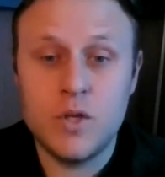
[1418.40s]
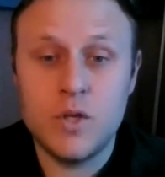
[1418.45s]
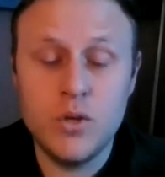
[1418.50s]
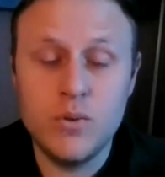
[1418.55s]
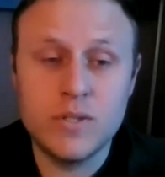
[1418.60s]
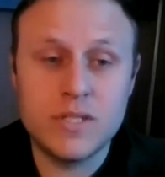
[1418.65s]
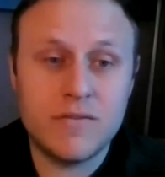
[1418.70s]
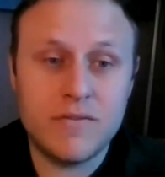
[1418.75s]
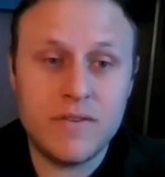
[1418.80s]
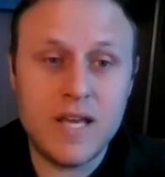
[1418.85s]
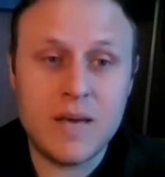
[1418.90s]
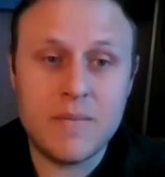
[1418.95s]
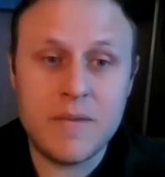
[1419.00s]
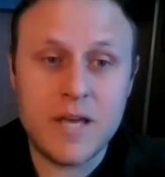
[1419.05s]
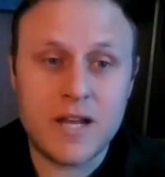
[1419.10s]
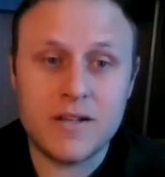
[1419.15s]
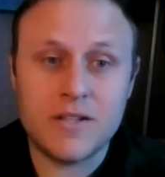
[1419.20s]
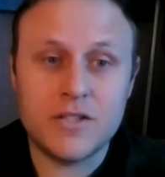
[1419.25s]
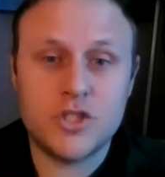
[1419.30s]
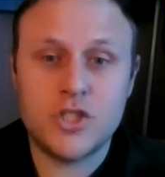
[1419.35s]
And you
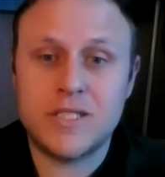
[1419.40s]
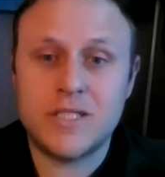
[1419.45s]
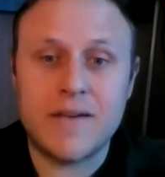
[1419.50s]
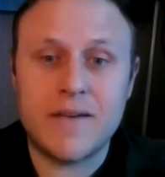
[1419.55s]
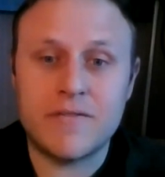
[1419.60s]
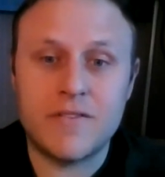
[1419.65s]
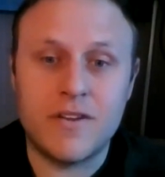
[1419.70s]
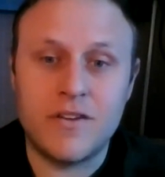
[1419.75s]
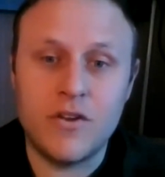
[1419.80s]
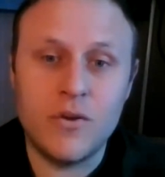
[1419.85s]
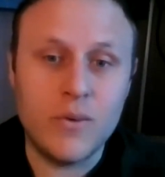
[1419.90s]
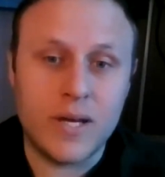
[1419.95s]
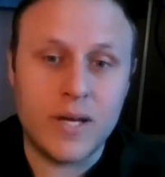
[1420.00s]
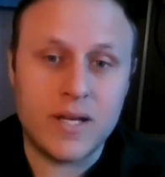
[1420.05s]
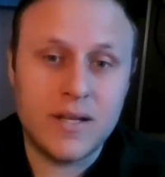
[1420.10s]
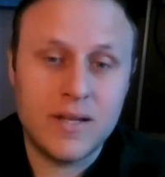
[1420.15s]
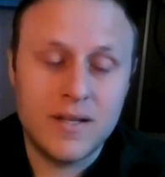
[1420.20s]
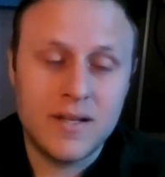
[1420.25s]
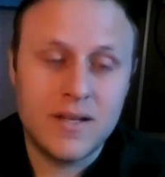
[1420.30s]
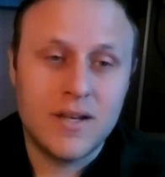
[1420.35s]
as the VM analyst just have
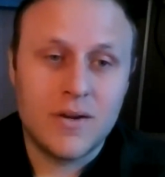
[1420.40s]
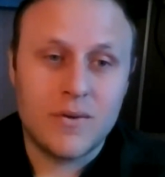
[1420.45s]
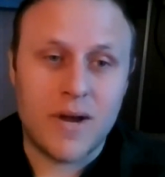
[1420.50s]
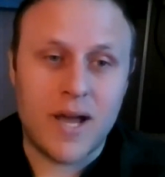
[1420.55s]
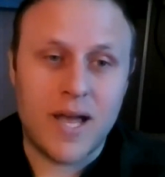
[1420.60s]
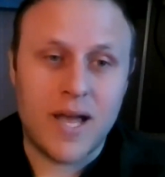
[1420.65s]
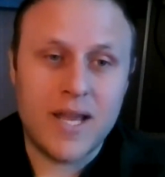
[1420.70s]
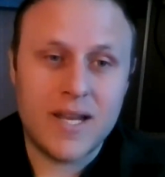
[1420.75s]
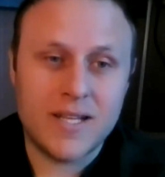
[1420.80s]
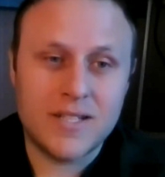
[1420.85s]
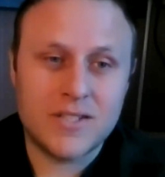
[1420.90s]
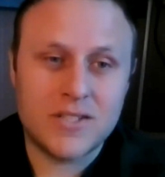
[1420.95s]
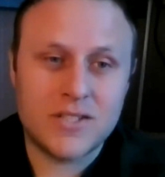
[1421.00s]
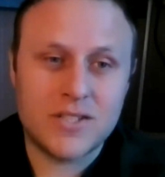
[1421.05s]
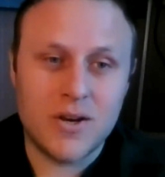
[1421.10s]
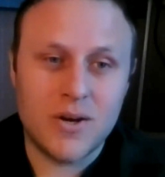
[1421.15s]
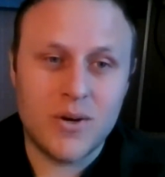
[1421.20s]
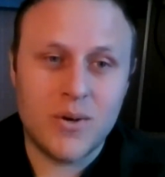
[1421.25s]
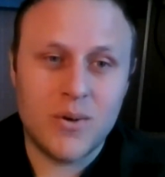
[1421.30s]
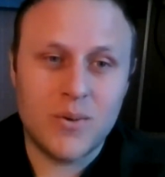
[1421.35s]
to do it,
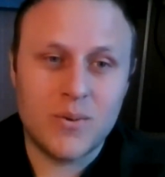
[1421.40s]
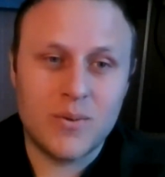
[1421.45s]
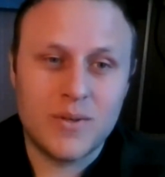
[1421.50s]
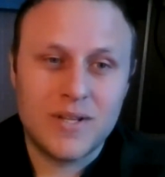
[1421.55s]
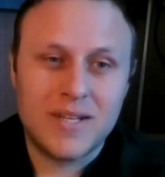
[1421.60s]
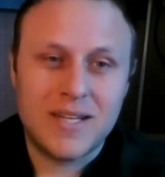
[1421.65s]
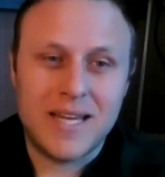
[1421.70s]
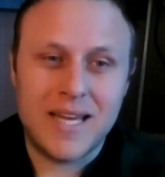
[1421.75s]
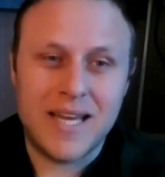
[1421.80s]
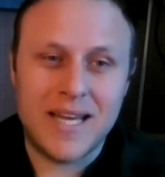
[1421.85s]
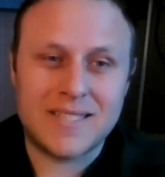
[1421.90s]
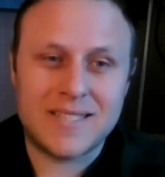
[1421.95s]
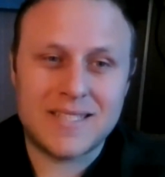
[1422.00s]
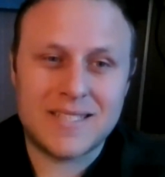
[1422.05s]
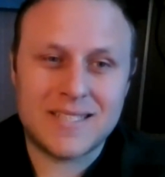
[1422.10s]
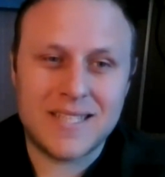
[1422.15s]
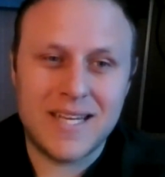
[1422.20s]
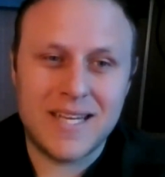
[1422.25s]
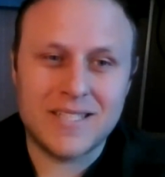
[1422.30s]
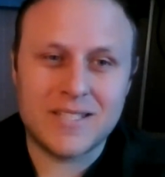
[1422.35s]
right? And so
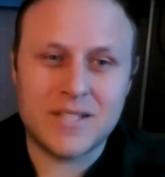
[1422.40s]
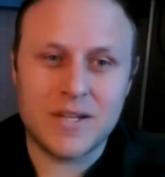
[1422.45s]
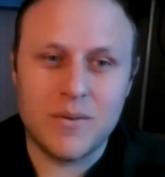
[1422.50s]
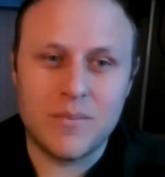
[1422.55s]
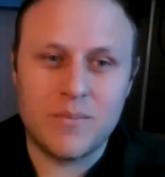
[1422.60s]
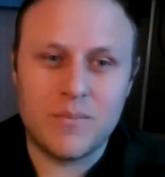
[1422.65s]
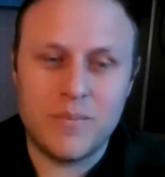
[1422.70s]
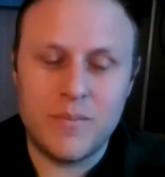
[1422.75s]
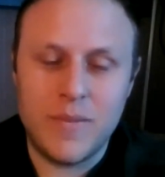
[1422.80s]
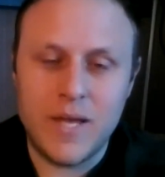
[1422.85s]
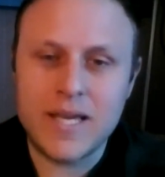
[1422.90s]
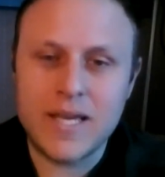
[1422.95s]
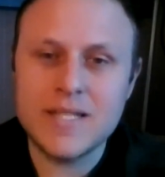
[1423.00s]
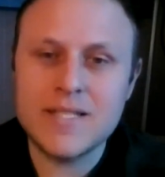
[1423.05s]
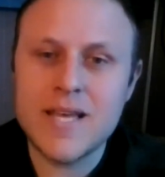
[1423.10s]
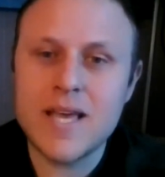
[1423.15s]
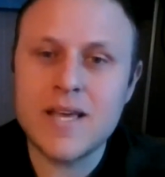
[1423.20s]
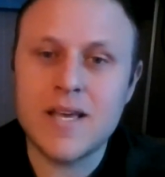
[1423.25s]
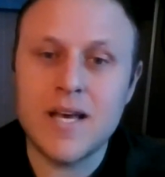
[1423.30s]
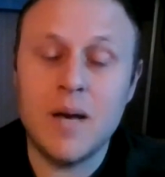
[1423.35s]
it
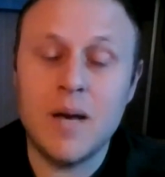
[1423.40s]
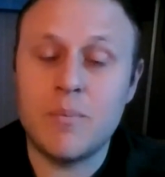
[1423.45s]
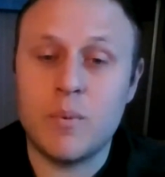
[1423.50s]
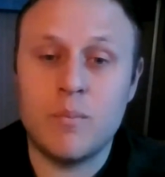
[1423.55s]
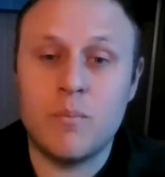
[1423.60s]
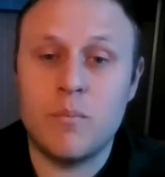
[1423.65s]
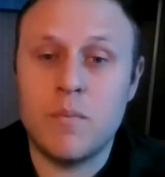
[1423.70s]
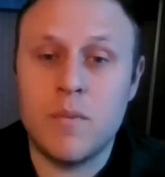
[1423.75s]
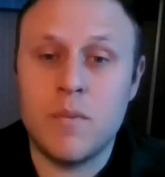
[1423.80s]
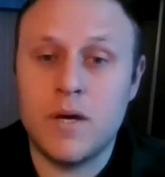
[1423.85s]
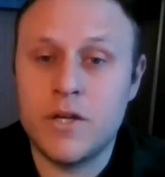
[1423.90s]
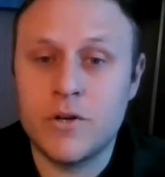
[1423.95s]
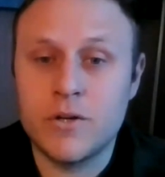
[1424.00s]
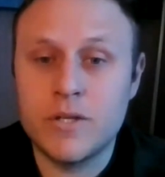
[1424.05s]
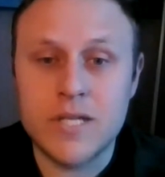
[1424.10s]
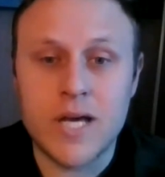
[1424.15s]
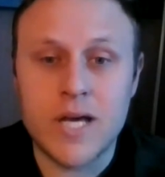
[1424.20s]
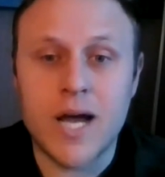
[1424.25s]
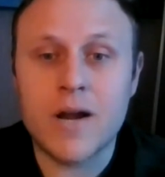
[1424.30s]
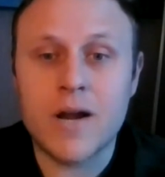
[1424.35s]
can take up
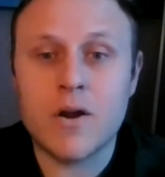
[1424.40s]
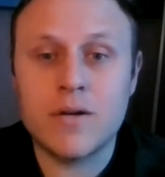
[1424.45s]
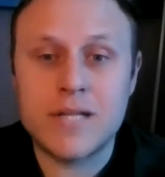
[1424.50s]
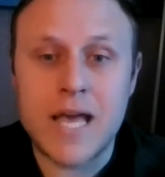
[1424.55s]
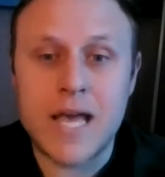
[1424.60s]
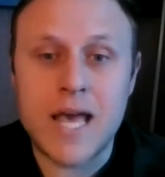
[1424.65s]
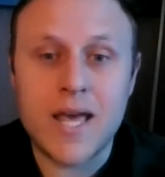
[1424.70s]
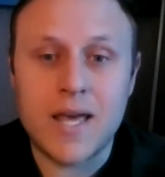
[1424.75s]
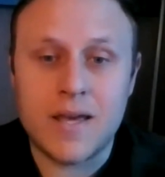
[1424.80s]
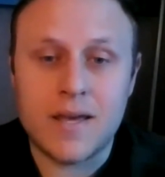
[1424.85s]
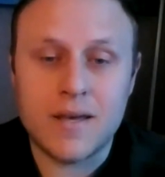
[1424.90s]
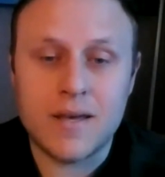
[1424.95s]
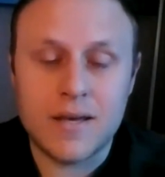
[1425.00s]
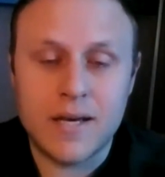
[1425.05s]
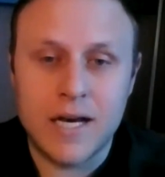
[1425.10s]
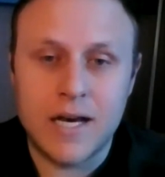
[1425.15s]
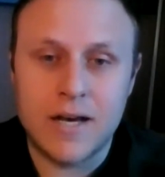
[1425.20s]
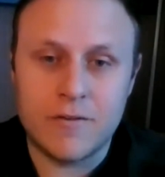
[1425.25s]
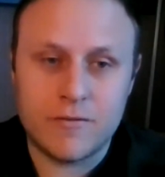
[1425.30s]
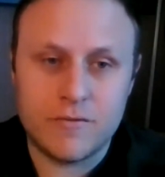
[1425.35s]
your entire
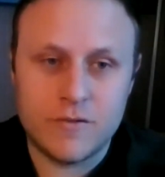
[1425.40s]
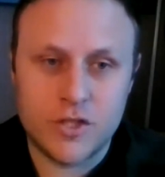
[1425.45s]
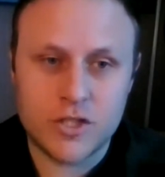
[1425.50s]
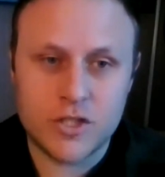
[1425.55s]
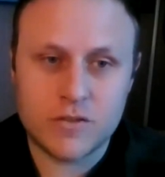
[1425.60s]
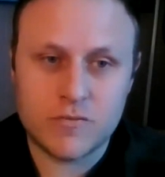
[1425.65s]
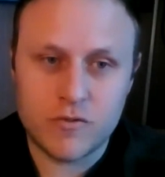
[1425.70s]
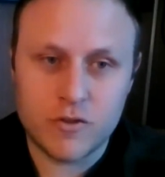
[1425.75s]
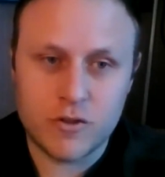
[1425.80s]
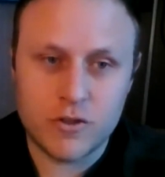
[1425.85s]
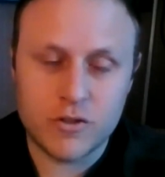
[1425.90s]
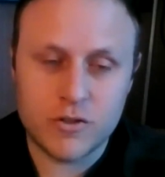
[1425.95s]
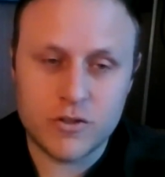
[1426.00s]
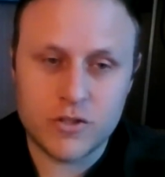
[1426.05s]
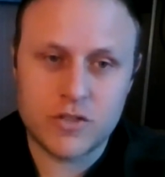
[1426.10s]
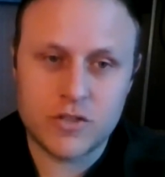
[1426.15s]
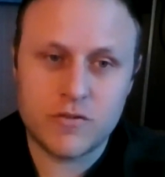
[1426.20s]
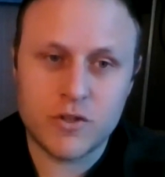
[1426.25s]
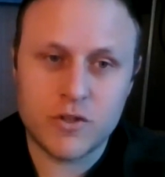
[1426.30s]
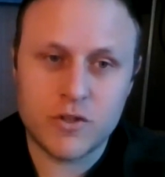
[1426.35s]
day just
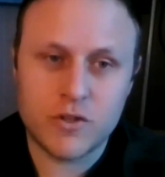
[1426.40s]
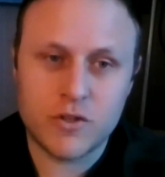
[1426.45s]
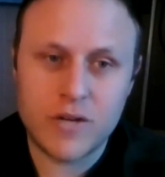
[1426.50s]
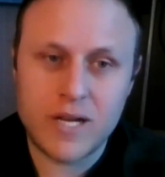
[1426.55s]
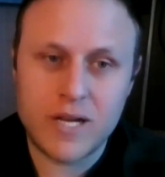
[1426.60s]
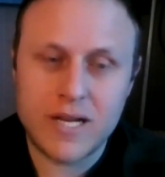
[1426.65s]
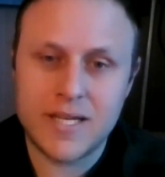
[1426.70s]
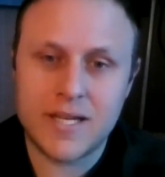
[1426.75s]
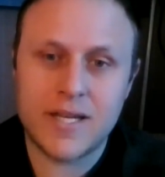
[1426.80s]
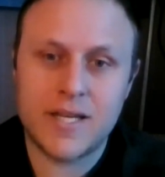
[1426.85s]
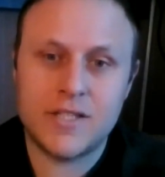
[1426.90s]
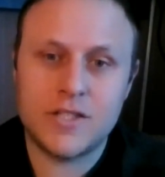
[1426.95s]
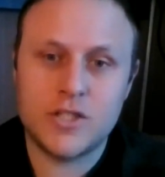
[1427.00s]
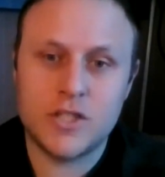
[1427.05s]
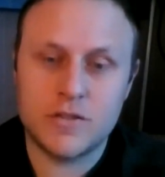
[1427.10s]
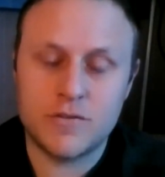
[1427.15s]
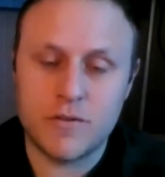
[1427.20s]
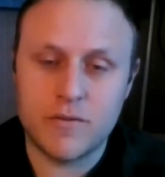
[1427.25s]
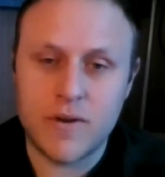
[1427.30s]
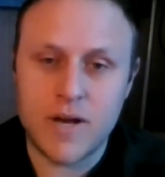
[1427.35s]
for creating
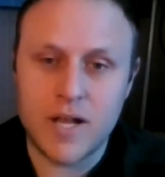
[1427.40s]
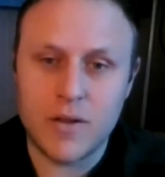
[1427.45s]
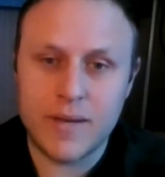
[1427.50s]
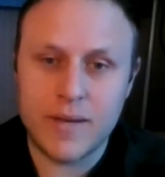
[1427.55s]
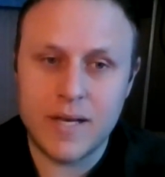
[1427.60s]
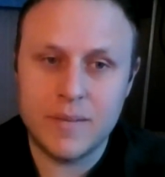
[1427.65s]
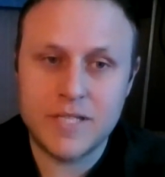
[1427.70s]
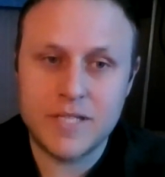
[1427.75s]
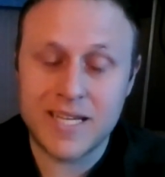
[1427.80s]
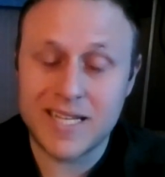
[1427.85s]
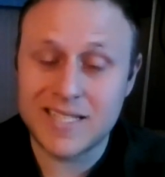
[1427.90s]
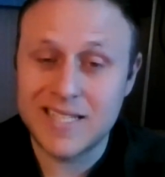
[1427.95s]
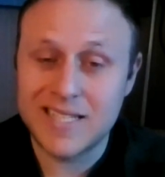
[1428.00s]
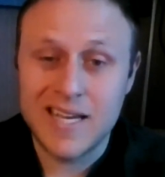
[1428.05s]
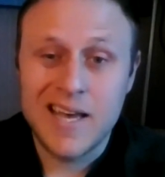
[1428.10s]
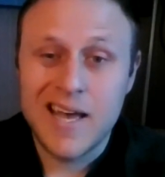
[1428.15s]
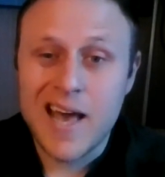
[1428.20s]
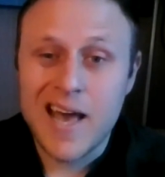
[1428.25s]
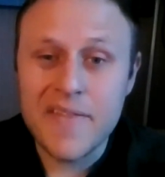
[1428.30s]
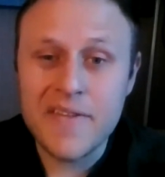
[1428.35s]
tickets, just for following up tickets.